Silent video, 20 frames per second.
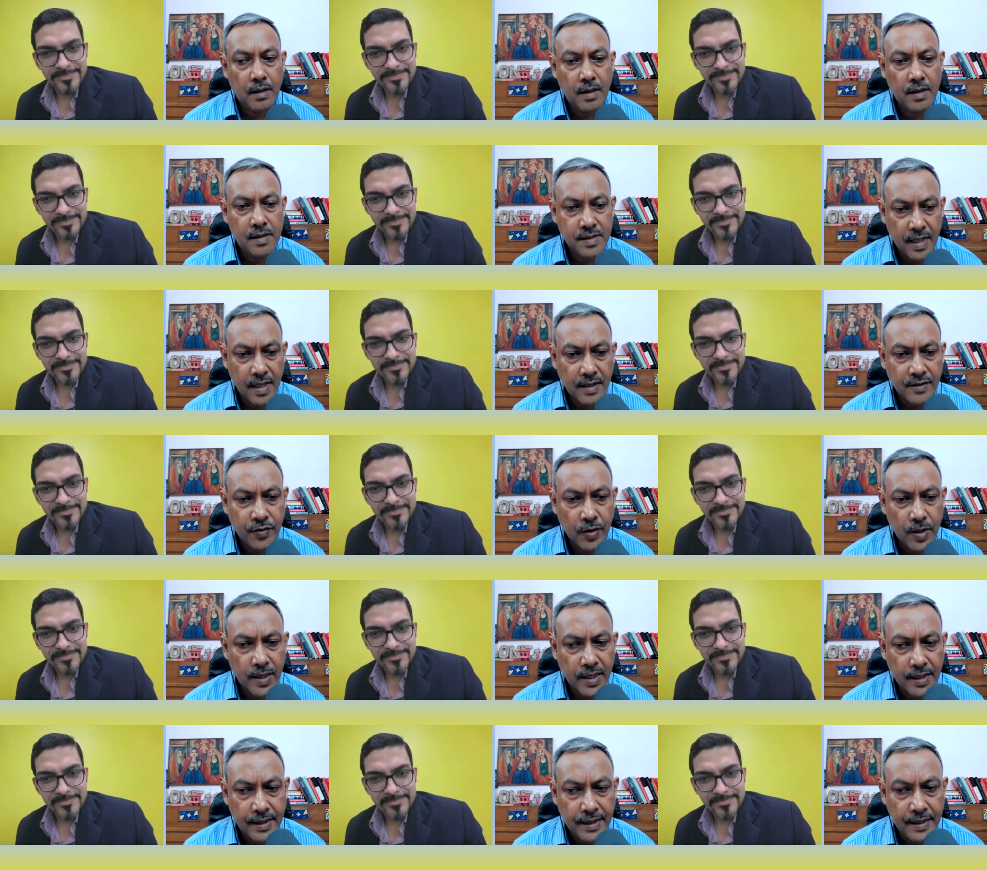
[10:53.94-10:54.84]
Speaker 1: Is that
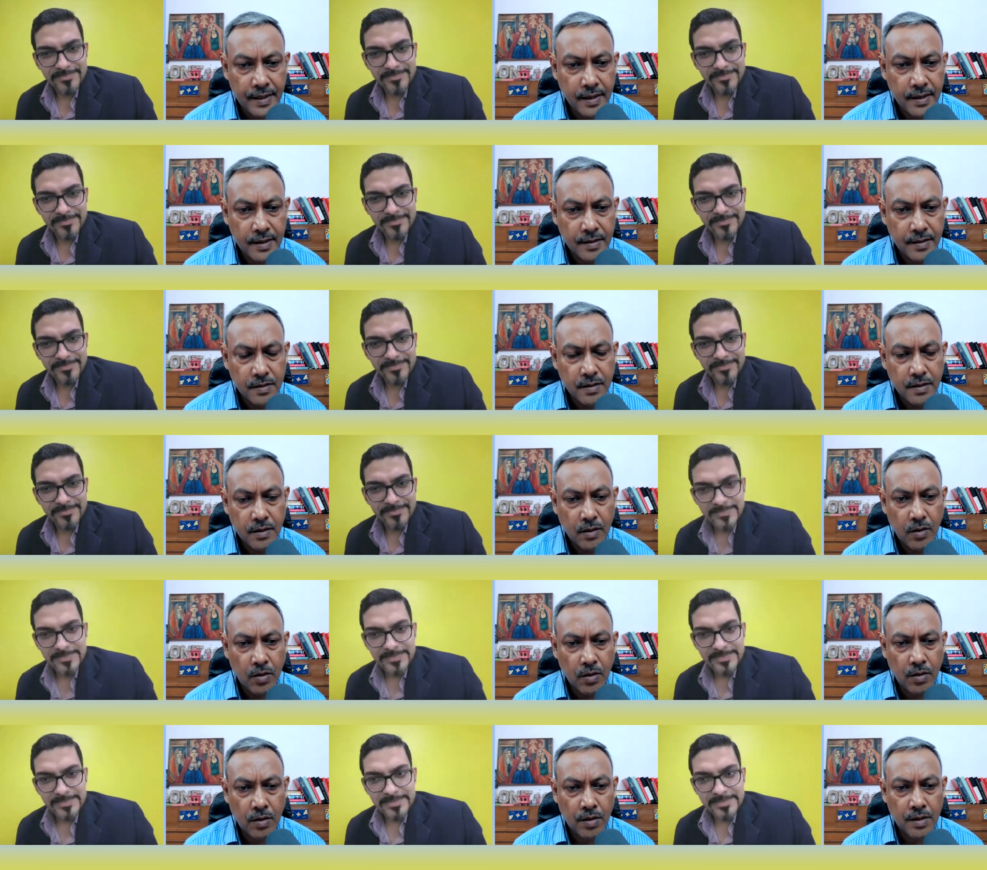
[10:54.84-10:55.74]
for a year
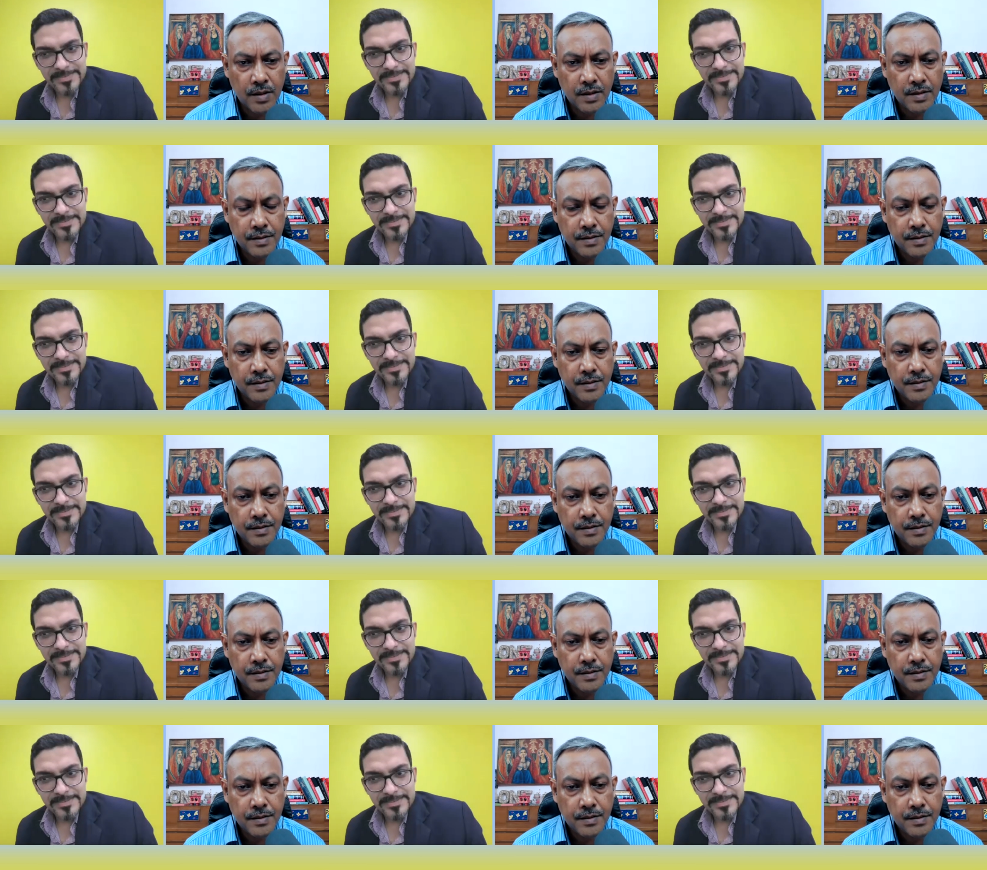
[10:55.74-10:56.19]
or?